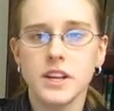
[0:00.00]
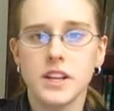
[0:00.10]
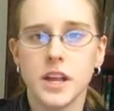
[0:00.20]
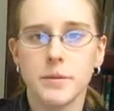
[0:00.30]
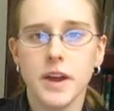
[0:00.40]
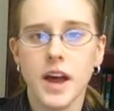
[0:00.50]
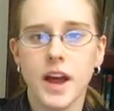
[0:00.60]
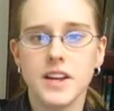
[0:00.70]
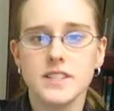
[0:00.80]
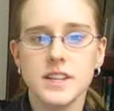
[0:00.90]
Columbia
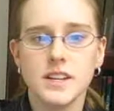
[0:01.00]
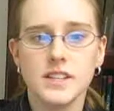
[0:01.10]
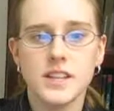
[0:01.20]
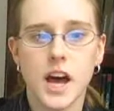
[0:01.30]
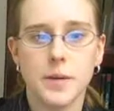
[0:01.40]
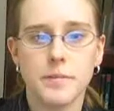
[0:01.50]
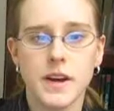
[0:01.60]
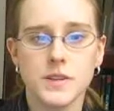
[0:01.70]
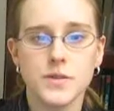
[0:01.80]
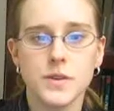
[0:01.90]
Heights, Hilltop,
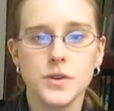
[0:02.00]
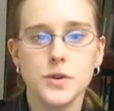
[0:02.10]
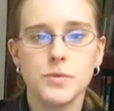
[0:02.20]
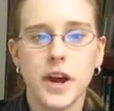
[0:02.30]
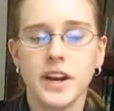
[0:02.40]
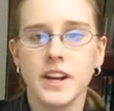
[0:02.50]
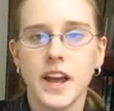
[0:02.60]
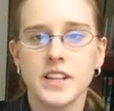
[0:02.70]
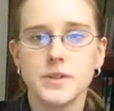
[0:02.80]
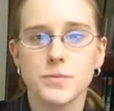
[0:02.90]
Mounds View, New Brighton,
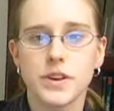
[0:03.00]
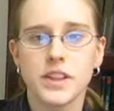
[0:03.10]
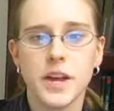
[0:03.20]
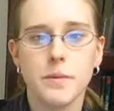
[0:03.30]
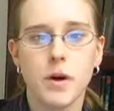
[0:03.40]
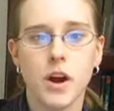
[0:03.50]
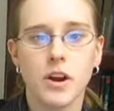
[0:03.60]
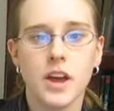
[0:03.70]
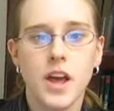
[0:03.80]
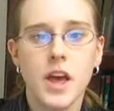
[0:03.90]
and Spring Lake Park,